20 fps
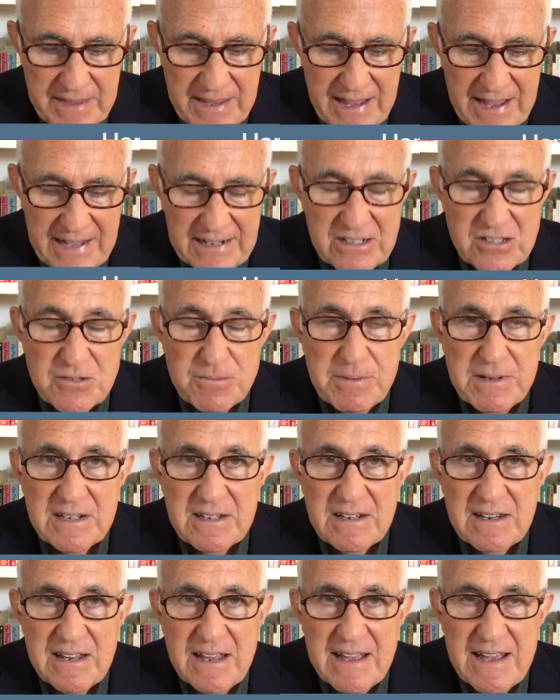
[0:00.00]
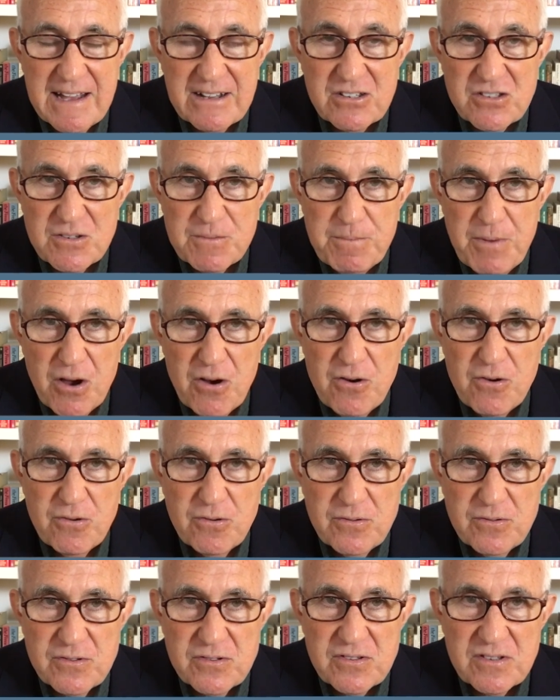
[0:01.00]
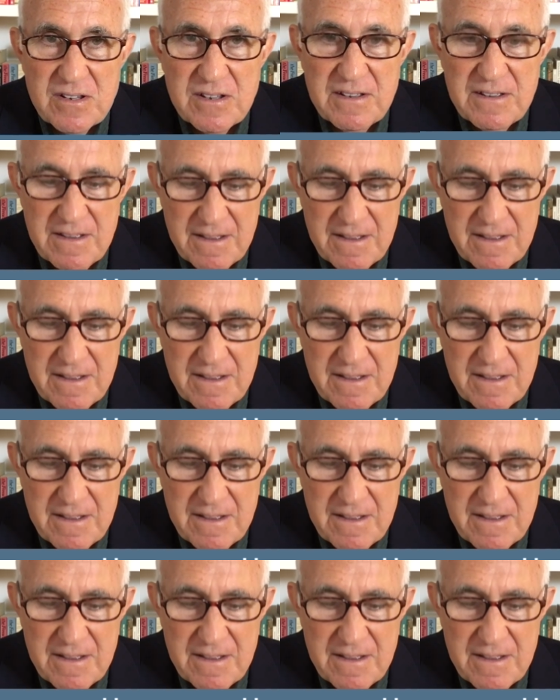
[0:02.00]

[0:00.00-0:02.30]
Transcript: And it's been exposed